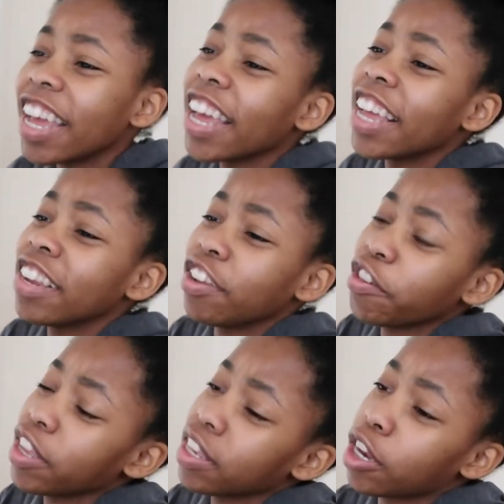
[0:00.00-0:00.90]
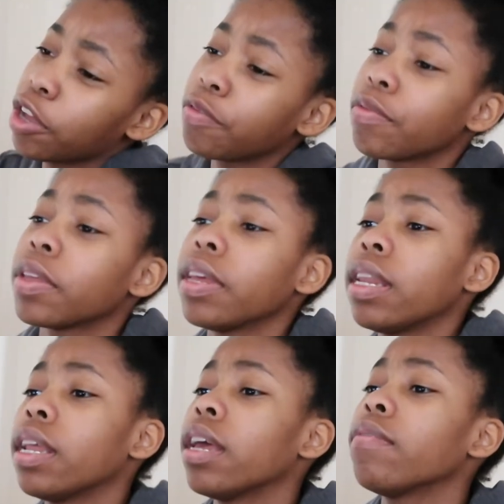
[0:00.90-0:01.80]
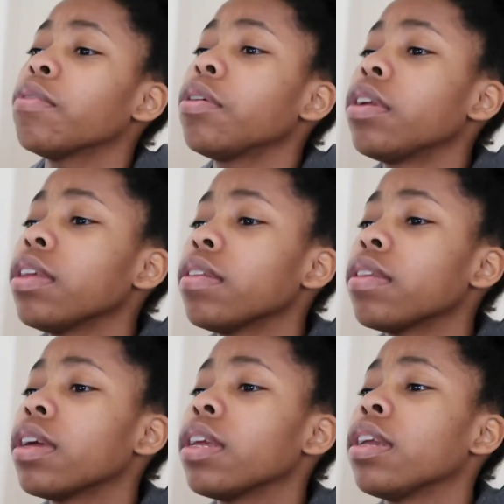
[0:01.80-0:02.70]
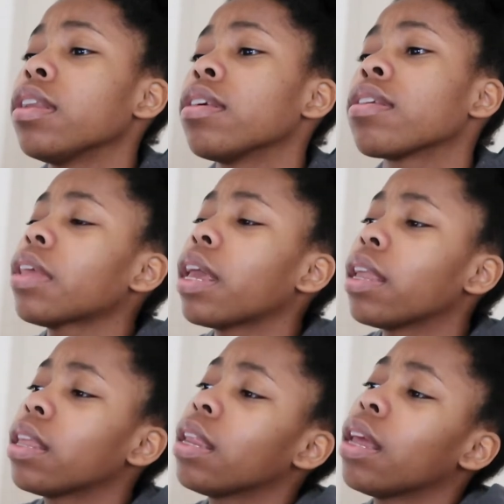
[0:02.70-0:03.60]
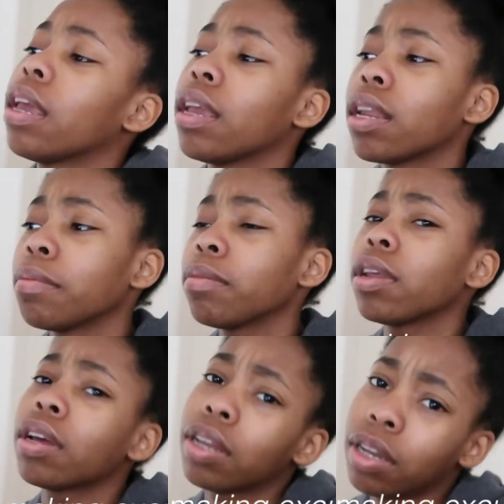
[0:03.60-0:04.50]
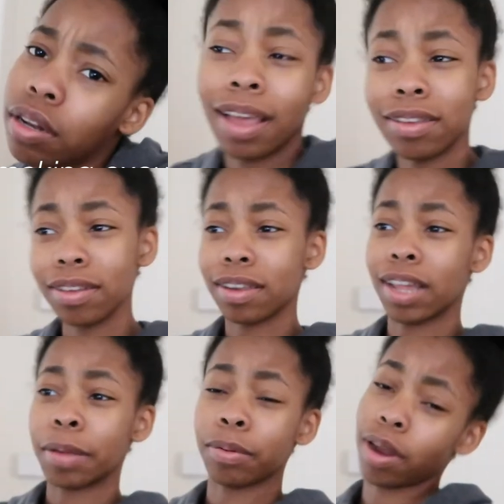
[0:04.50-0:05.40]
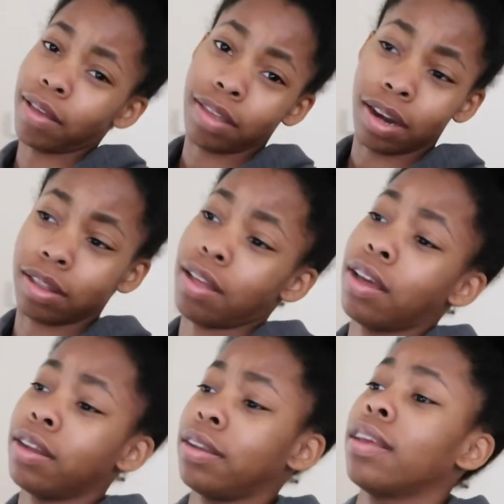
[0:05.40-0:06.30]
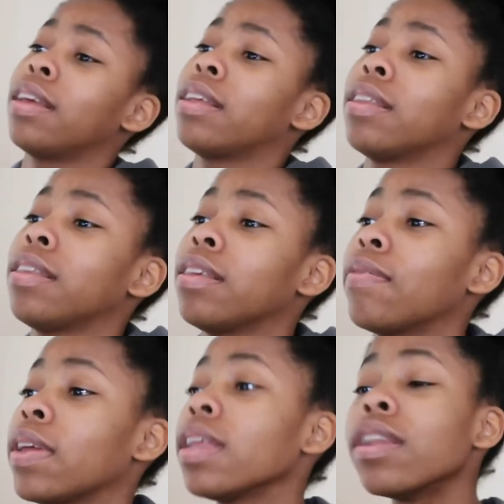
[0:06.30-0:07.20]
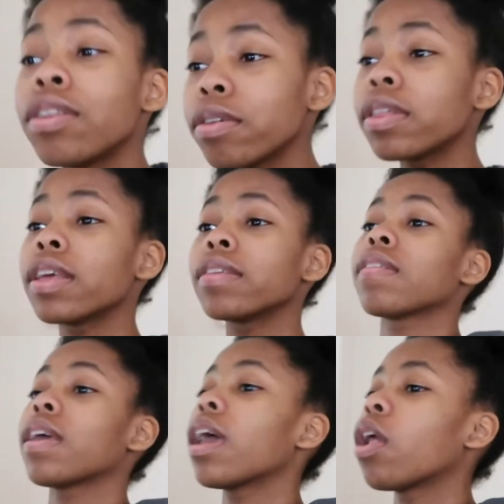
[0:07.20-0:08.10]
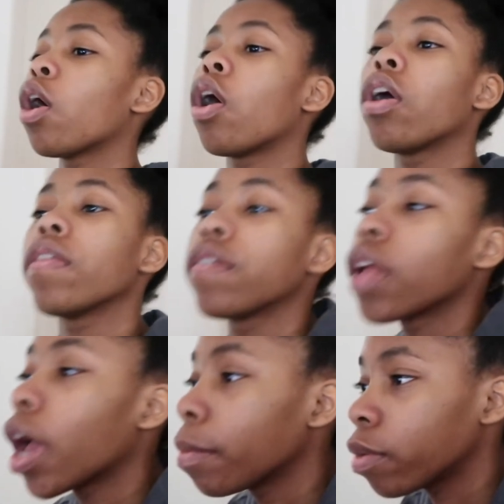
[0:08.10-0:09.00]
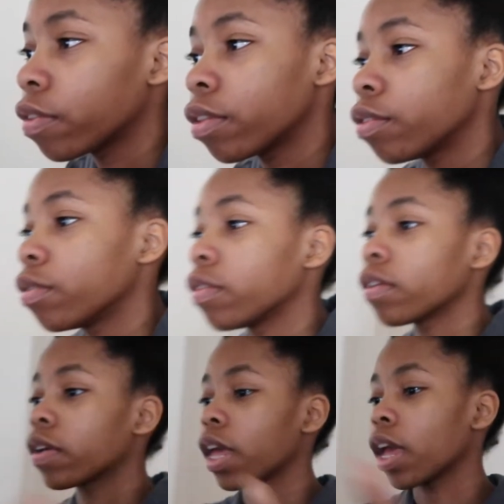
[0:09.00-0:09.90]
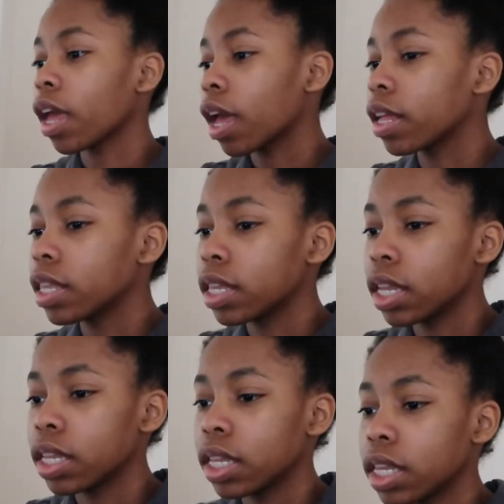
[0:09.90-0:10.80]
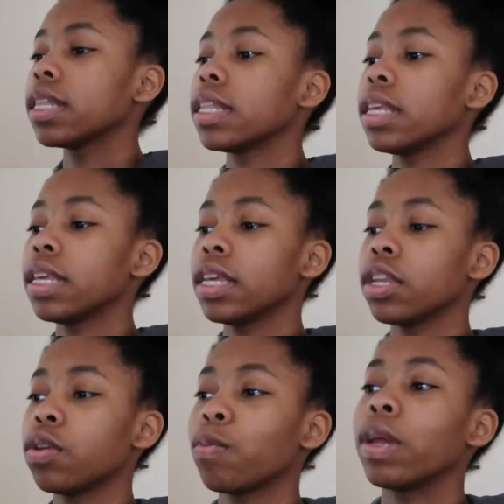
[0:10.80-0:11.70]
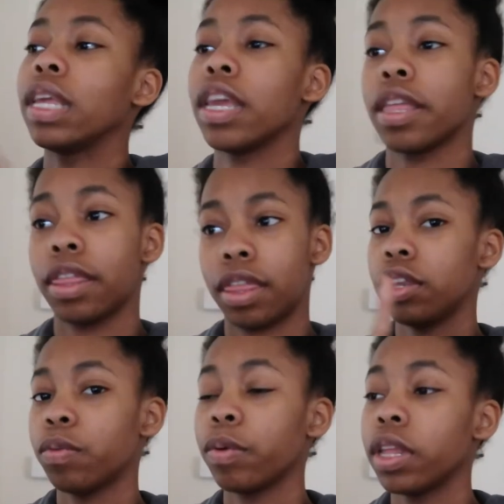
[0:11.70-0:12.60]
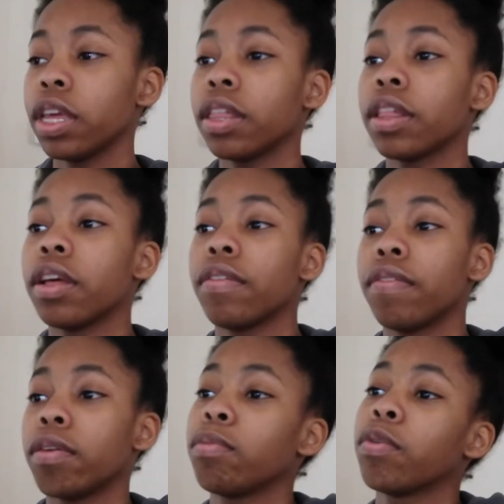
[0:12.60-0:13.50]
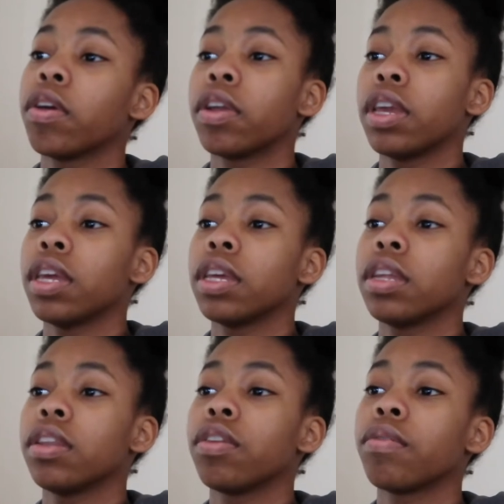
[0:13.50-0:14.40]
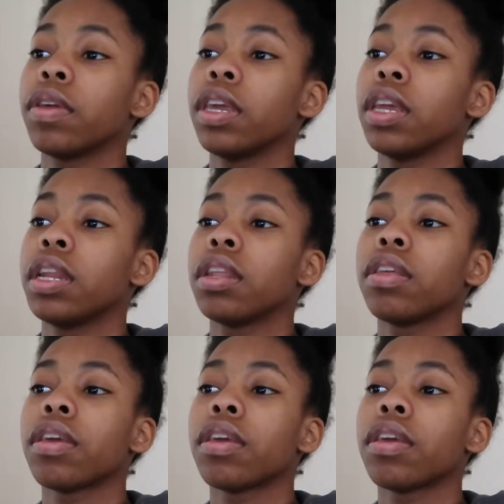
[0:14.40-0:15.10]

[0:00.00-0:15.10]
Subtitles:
and doing stuff. I've already studied psych today and I'm done. As you can tell, I procrastinate a lot. If I didn't do this, I had all this time to do this. Okay, I had since the 20th of February to read